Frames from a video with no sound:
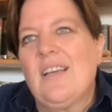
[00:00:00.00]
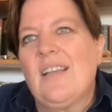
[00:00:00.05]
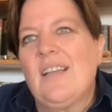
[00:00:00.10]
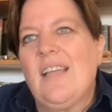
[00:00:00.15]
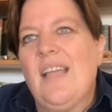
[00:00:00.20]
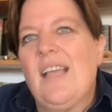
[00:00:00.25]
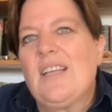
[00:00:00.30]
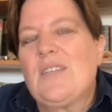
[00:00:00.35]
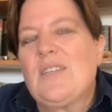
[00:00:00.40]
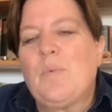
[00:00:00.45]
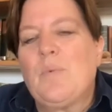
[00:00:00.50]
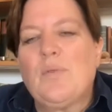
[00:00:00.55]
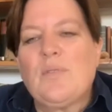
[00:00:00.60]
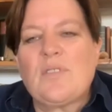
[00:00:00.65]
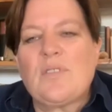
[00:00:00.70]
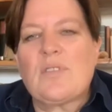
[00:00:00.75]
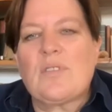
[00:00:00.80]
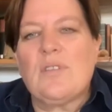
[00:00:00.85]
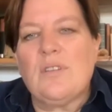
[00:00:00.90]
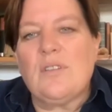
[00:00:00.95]

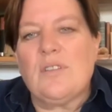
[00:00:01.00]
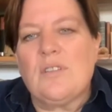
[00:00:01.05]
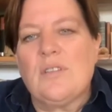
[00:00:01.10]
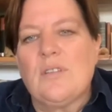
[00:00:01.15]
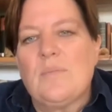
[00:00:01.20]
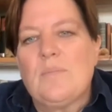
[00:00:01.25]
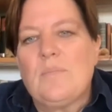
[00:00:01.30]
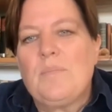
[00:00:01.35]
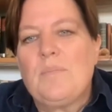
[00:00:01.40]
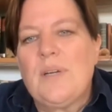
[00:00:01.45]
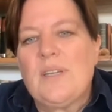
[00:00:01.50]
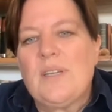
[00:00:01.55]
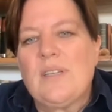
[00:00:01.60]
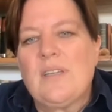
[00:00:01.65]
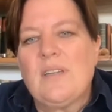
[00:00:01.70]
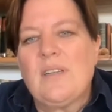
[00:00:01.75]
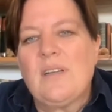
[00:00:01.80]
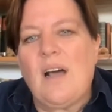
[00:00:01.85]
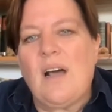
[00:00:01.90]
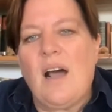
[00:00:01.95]
export's good, but
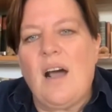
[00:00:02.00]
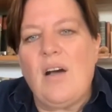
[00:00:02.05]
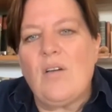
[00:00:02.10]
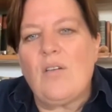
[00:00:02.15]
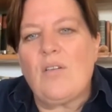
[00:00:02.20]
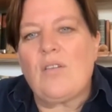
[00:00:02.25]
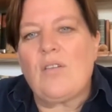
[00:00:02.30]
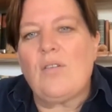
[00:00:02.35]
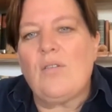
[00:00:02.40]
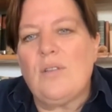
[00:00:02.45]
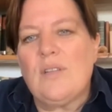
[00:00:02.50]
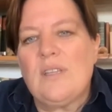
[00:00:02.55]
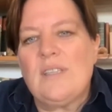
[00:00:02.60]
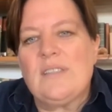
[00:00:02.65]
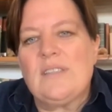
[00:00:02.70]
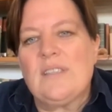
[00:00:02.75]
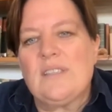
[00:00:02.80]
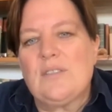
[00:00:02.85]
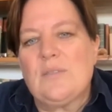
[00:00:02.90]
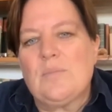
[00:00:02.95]
how cool
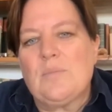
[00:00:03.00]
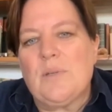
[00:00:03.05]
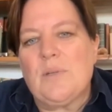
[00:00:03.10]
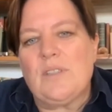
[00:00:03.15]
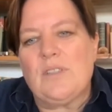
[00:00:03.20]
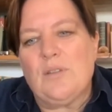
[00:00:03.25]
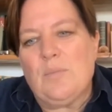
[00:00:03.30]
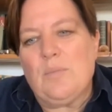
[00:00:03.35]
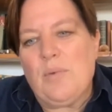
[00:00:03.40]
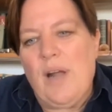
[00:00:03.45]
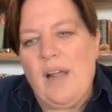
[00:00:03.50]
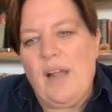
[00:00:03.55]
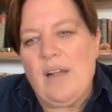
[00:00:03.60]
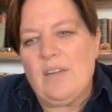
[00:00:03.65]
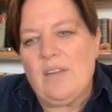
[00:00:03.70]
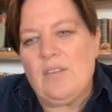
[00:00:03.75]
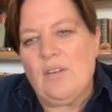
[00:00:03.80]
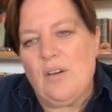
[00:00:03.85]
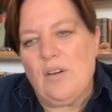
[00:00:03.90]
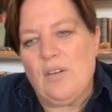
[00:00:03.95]
is it to build your brand
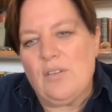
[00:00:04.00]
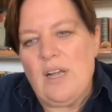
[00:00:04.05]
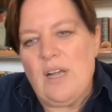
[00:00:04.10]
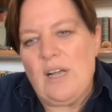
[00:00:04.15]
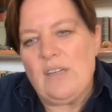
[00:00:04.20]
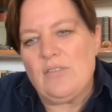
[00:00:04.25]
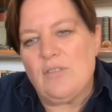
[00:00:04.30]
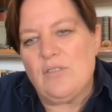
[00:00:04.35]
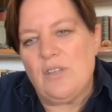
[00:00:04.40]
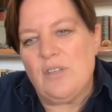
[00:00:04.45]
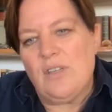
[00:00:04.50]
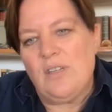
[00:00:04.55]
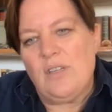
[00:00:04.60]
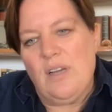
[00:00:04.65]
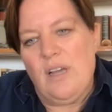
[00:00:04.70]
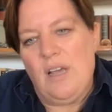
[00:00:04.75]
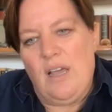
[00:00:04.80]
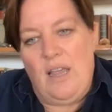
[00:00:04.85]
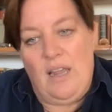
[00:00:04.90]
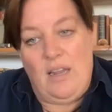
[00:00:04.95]
in your own country,
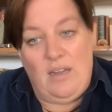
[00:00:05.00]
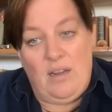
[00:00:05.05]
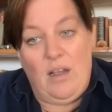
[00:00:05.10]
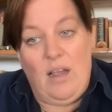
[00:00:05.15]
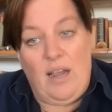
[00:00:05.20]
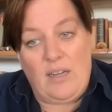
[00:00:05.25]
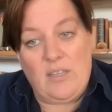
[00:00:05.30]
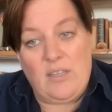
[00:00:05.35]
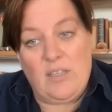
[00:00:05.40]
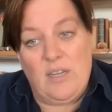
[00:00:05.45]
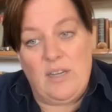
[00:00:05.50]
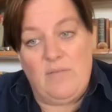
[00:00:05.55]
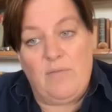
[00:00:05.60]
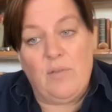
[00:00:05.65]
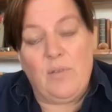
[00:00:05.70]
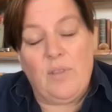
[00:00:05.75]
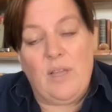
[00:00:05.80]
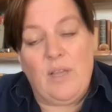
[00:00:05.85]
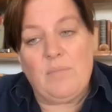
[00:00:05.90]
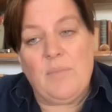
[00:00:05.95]
and actually,
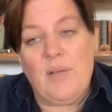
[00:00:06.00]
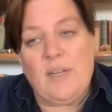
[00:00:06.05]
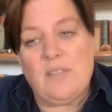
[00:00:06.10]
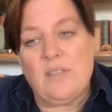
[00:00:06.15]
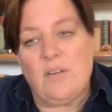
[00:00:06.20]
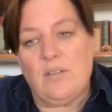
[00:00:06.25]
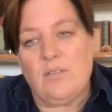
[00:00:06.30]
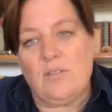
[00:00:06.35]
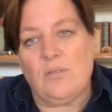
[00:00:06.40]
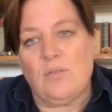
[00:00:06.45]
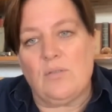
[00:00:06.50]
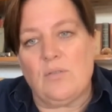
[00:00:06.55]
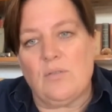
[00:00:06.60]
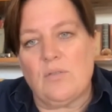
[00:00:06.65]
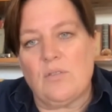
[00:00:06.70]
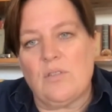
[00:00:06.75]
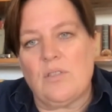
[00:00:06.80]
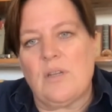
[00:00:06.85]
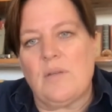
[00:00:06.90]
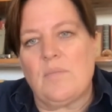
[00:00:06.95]
for that matter, on your
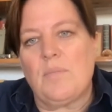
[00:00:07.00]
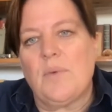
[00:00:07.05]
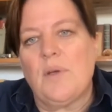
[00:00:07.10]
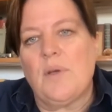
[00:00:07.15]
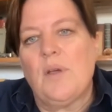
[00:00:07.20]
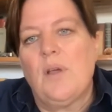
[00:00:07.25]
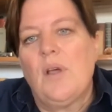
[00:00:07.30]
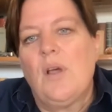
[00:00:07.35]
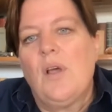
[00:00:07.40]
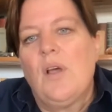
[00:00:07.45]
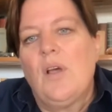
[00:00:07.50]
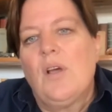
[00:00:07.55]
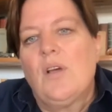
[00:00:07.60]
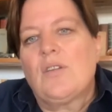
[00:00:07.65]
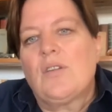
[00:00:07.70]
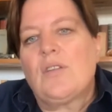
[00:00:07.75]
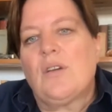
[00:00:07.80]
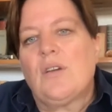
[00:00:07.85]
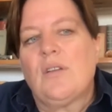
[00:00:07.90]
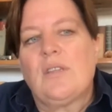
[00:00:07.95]
doorstep?
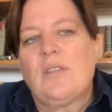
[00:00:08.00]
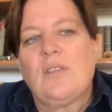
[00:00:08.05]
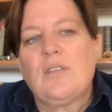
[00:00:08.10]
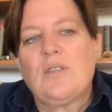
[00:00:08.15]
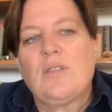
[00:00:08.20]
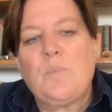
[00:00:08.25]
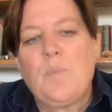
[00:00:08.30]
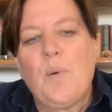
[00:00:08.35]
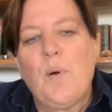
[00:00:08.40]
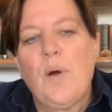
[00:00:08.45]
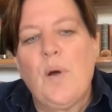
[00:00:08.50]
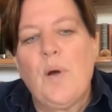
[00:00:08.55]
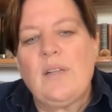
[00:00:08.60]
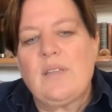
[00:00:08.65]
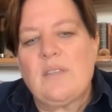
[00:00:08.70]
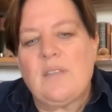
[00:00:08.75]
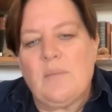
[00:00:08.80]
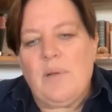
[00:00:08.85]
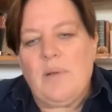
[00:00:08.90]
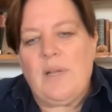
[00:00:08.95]
So at this
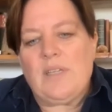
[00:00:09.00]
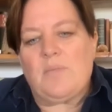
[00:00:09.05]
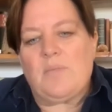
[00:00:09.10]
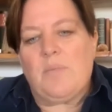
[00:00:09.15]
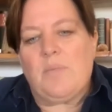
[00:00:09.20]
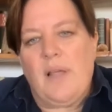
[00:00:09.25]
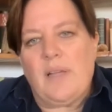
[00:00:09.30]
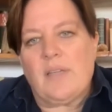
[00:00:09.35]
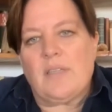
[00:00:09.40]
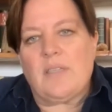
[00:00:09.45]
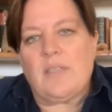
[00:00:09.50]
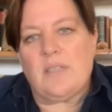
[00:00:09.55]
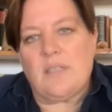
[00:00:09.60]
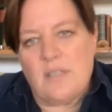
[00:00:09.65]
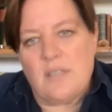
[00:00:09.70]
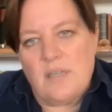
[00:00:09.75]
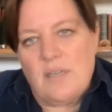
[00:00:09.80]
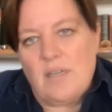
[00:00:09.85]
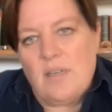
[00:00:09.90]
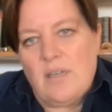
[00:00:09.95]
point, the best place
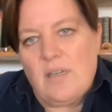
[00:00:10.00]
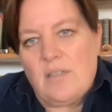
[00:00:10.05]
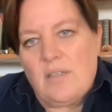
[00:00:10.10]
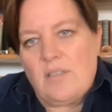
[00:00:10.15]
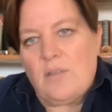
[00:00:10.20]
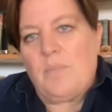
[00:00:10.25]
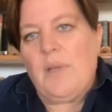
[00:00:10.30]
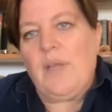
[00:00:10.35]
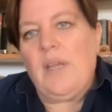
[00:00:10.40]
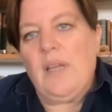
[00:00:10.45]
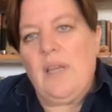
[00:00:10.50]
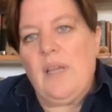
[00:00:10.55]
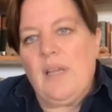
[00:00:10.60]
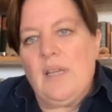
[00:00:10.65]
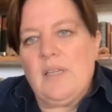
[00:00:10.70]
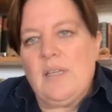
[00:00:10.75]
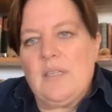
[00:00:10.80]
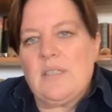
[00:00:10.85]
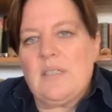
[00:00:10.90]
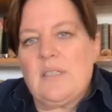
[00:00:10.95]
to be
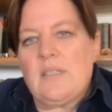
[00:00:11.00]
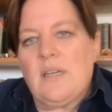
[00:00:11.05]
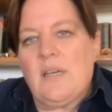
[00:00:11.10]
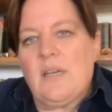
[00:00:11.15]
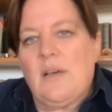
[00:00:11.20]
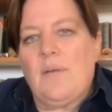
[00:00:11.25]
is